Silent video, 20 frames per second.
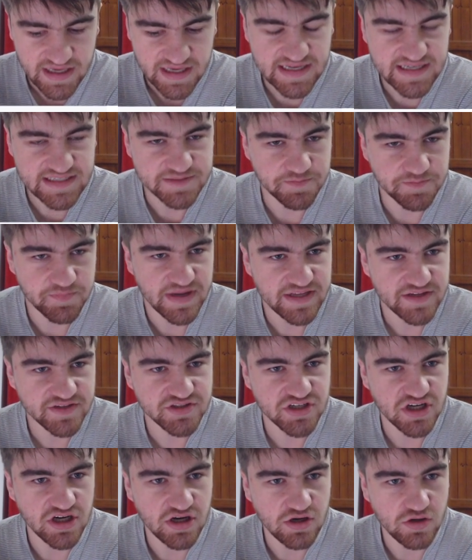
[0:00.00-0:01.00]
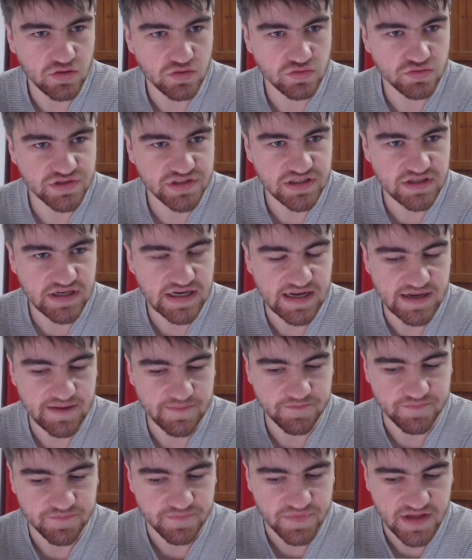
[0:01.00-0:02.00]
It's better to hold
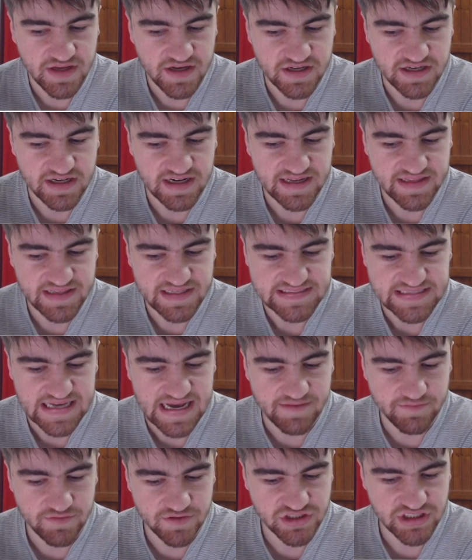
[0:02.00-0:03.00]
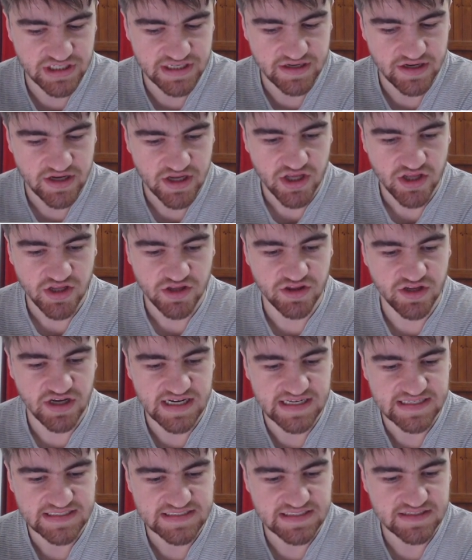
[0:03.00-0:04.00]
a guy that's averaging
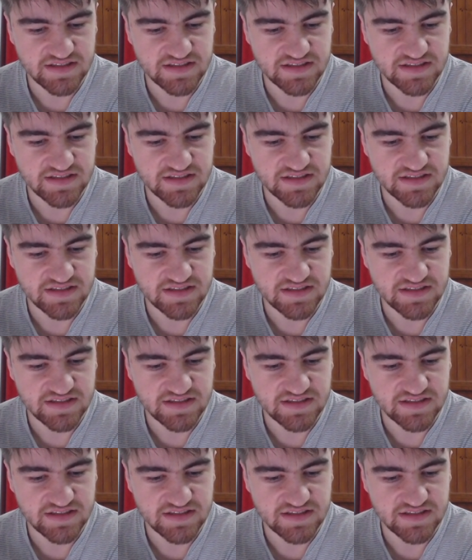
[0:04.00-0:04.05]
90,